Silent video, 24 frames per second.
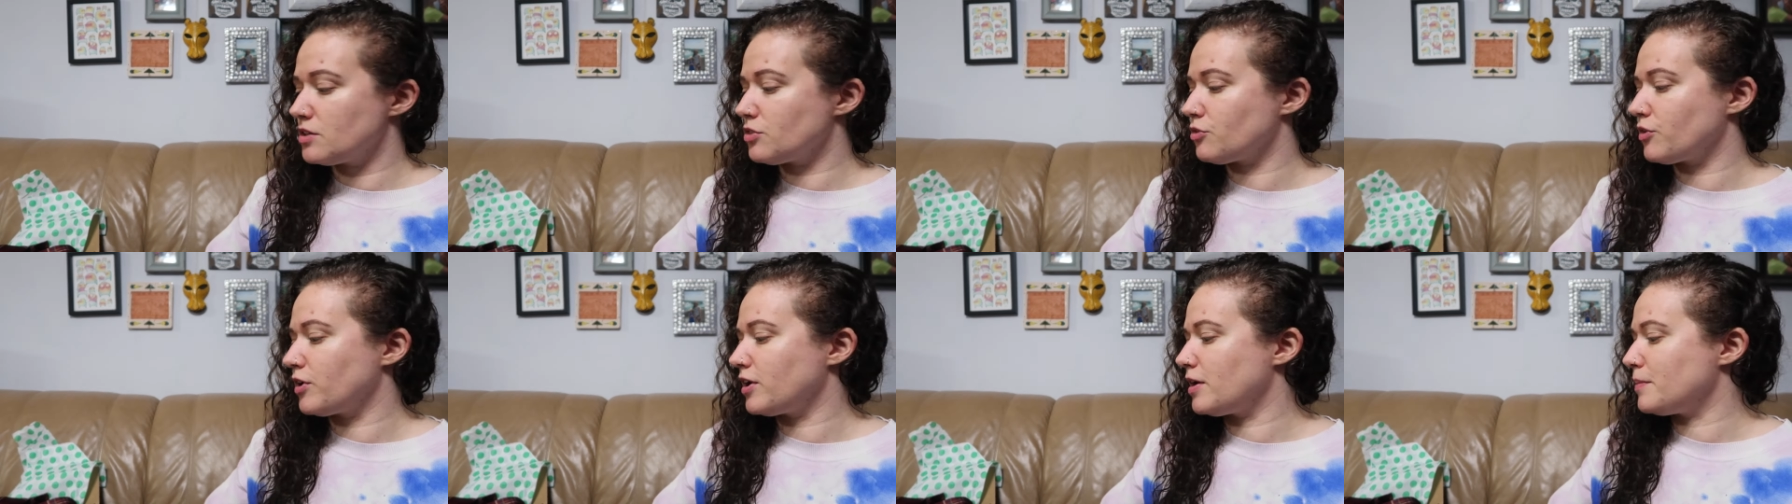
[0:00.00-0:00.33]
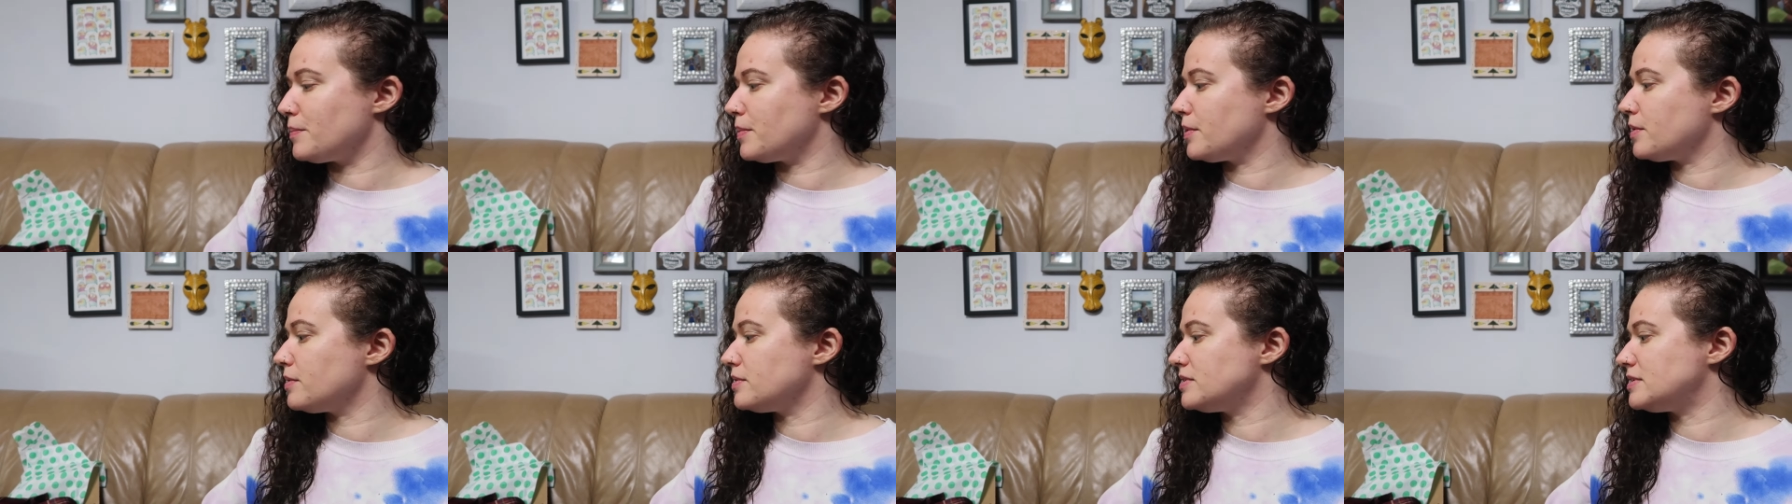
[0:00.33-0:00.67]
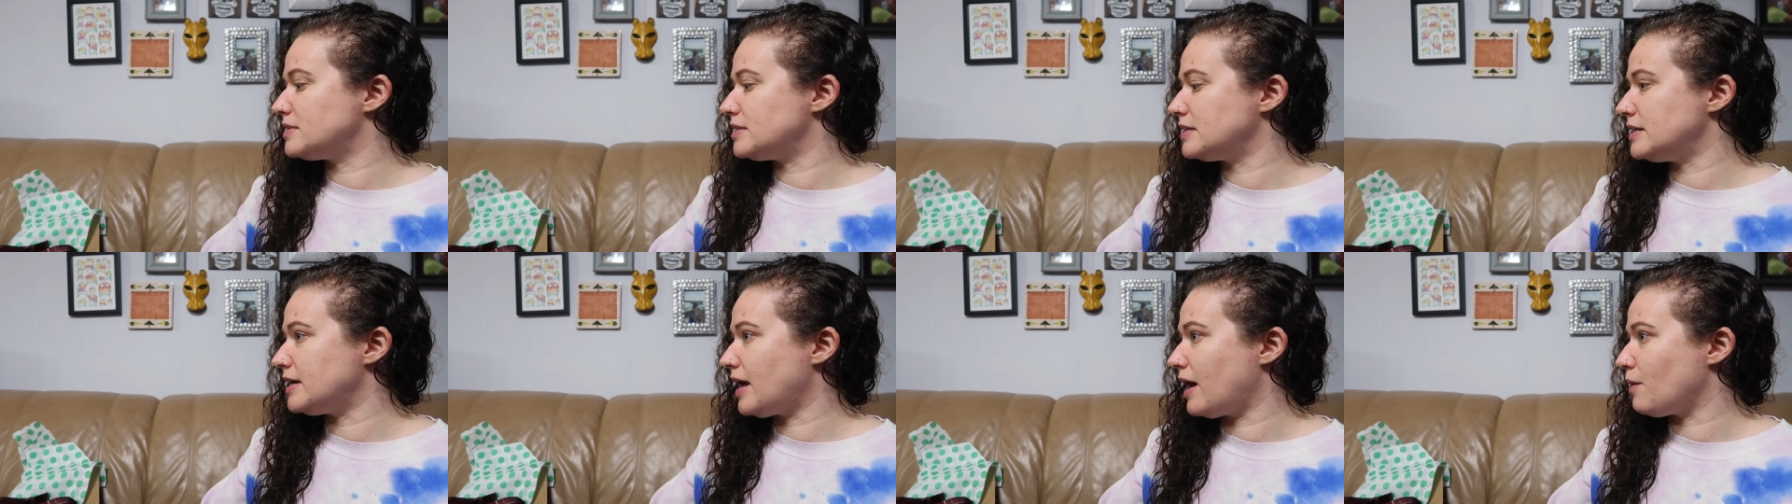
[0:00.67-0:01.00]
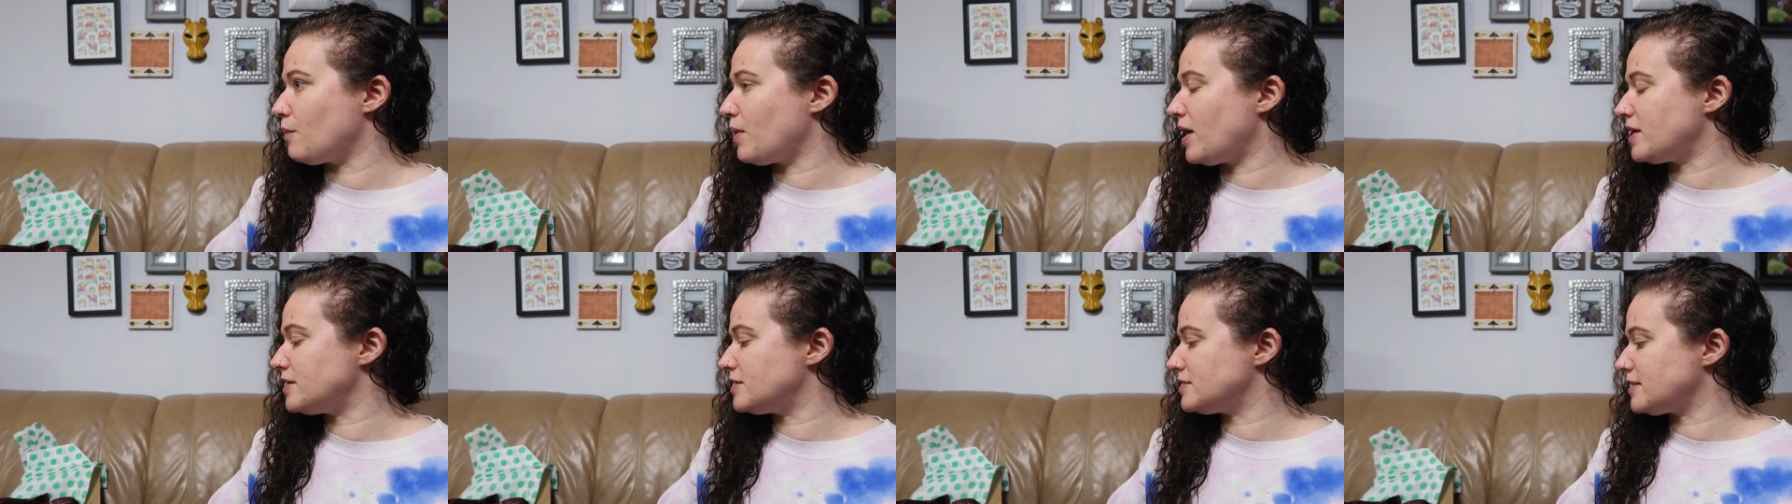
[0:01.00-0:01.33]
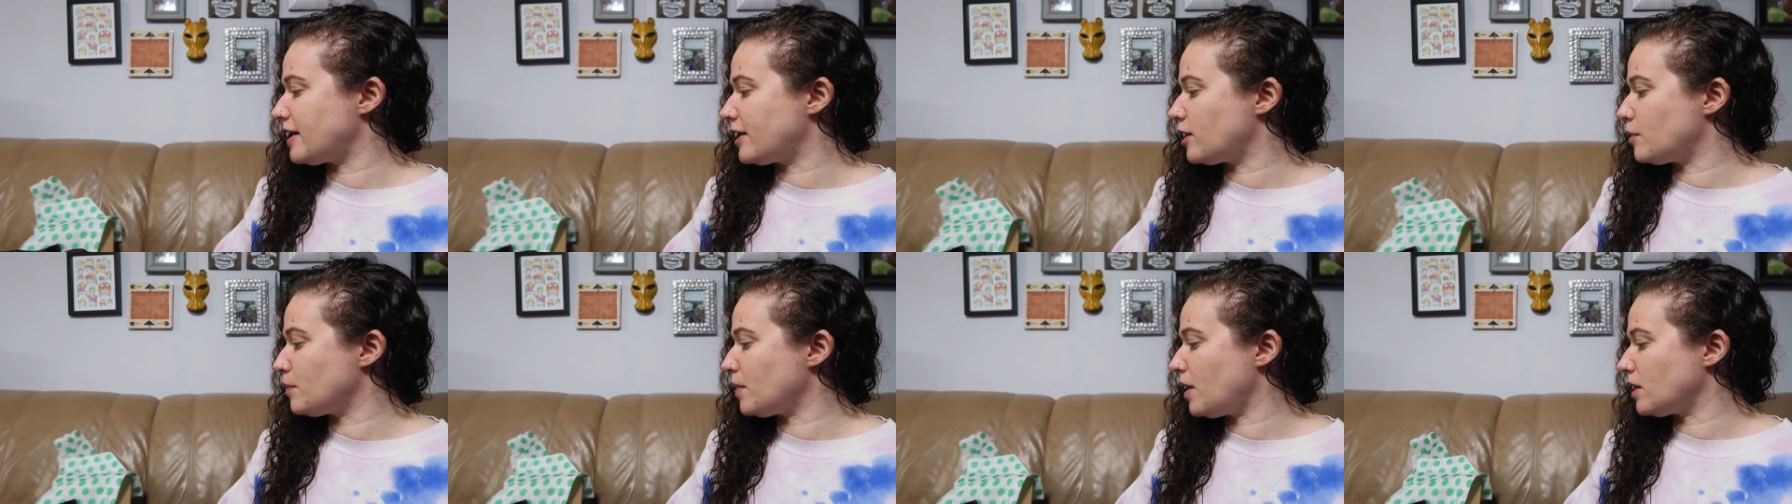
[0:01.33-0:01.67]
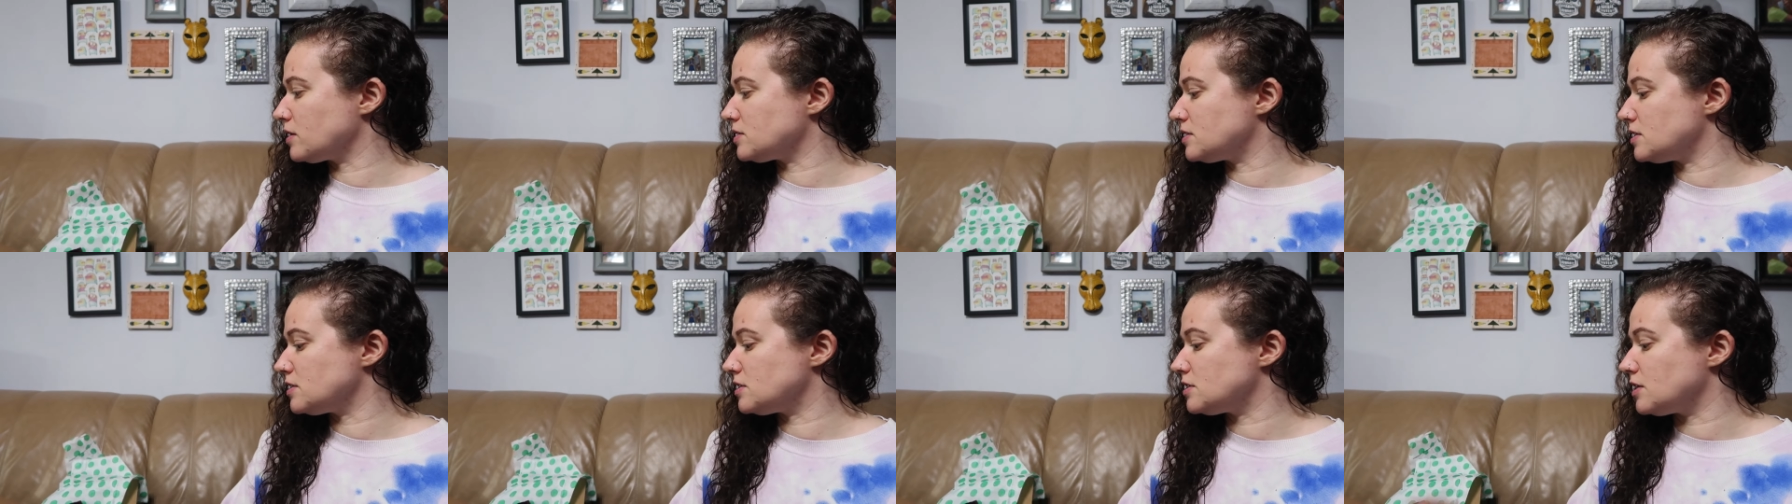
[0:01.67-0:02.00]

ThredUp DIY designer boxes.